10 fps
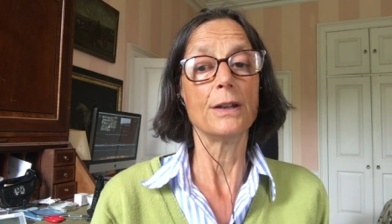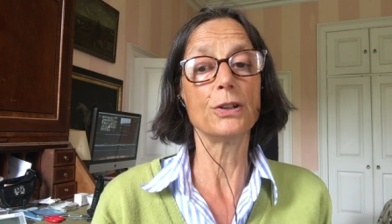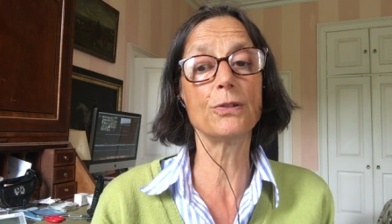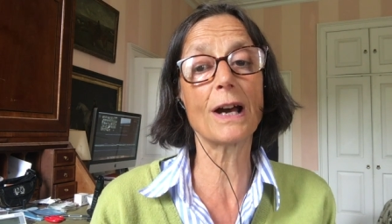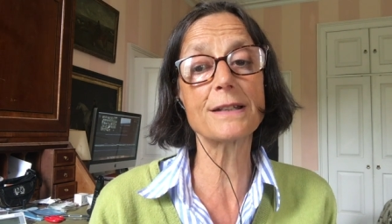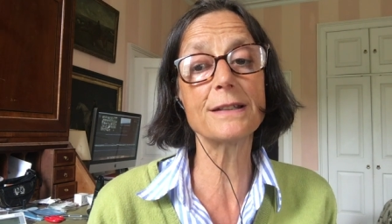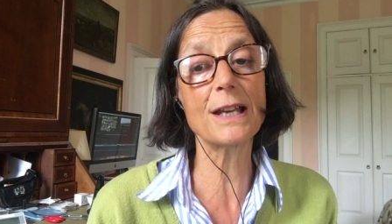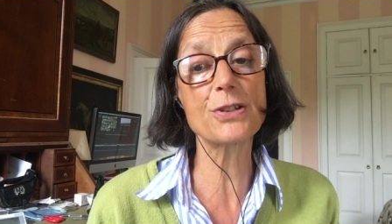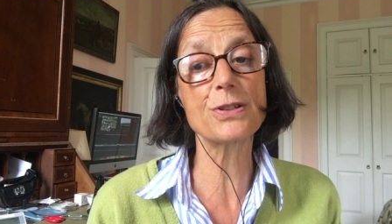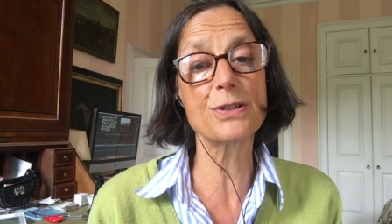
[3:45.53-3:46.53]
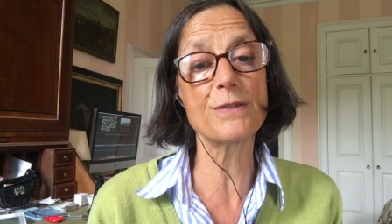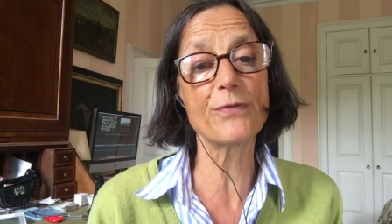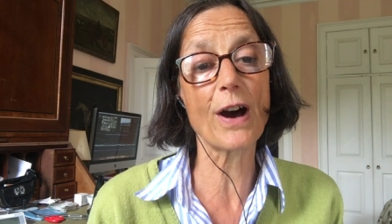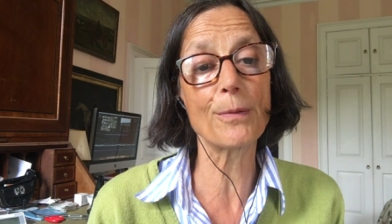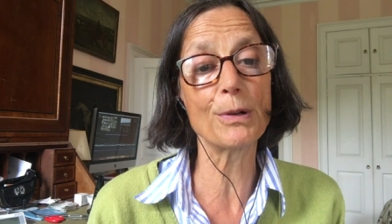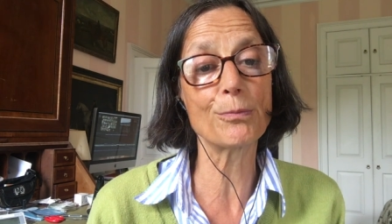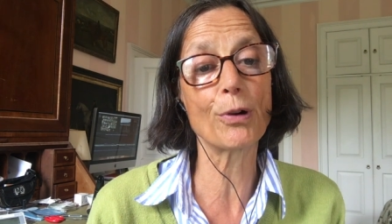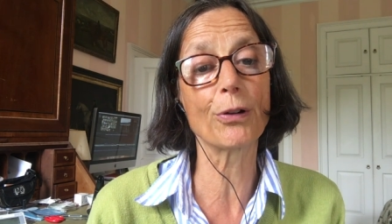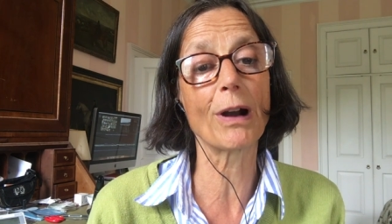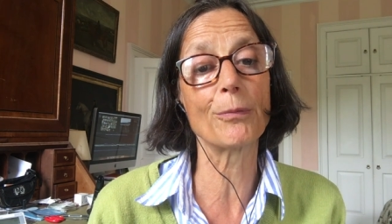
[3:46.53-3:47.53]
The United Nations Environment
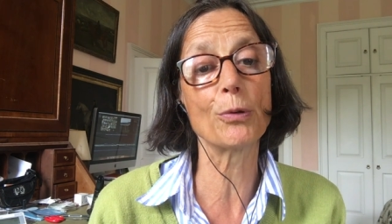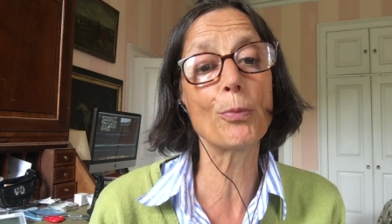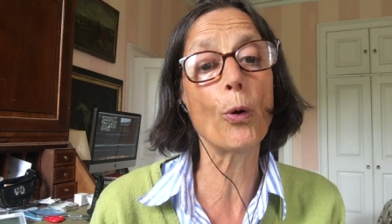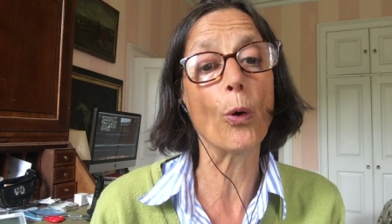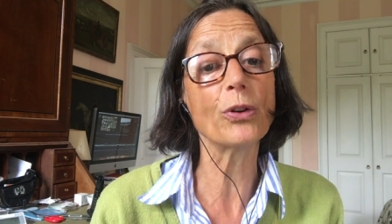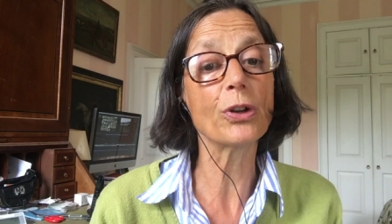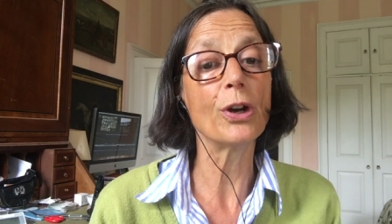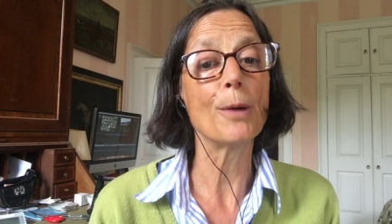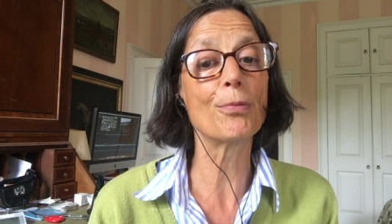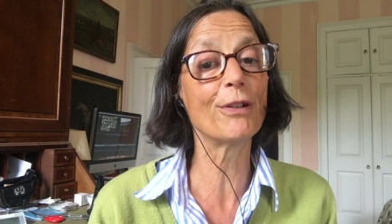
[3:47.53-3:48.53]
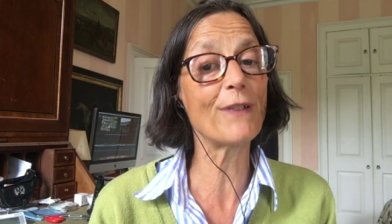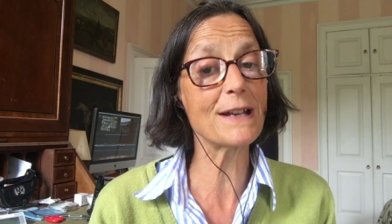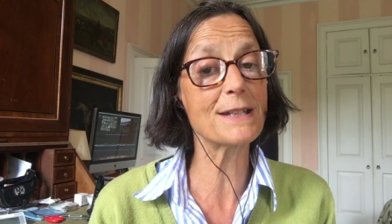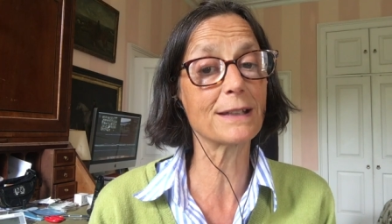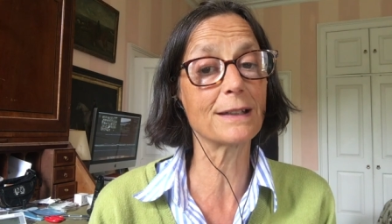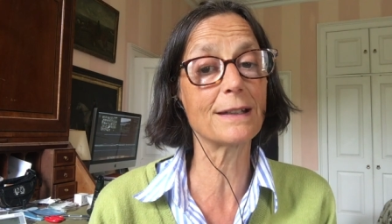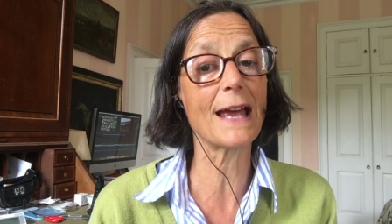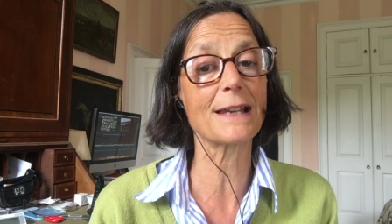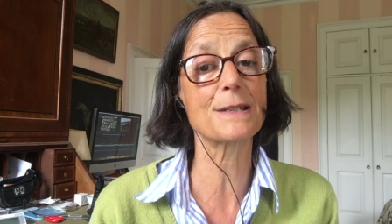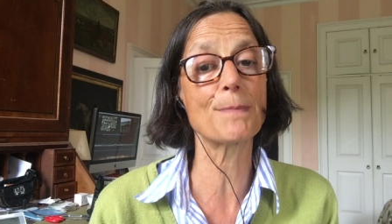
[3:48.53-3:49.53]
Programme report, Preventing the
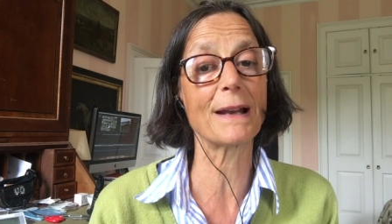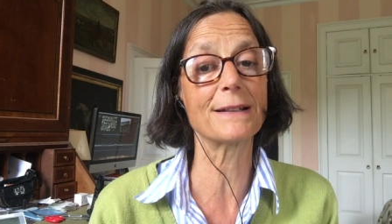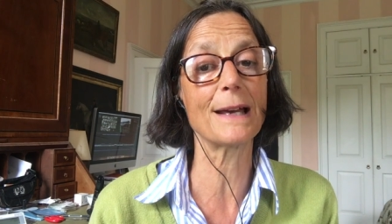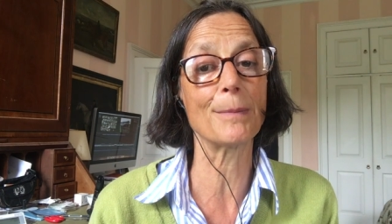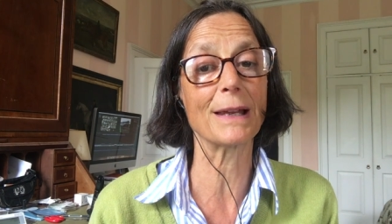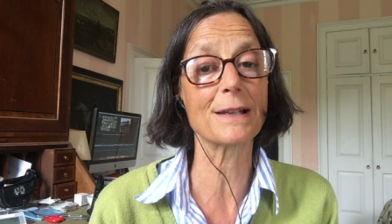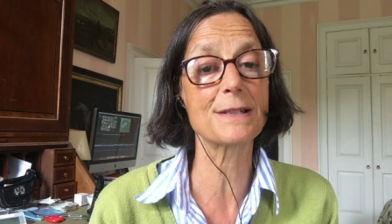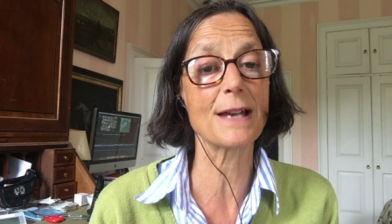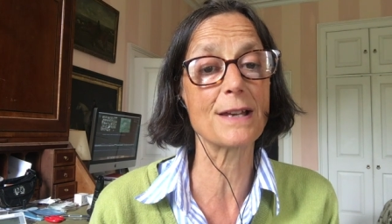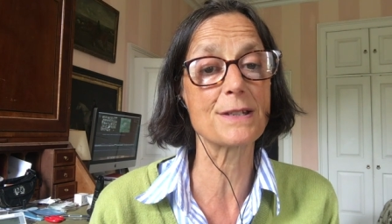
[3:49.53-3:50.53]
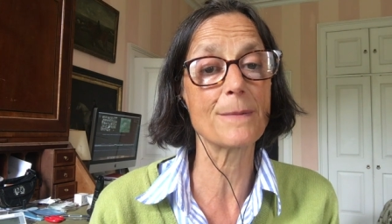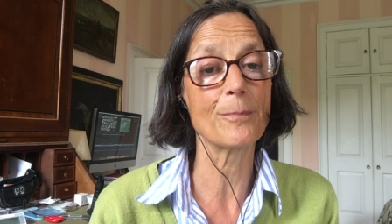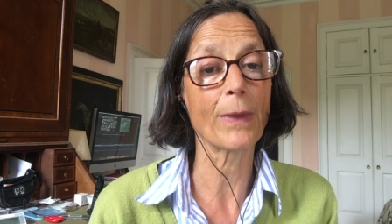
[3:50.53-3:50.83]
Next Pandemic, says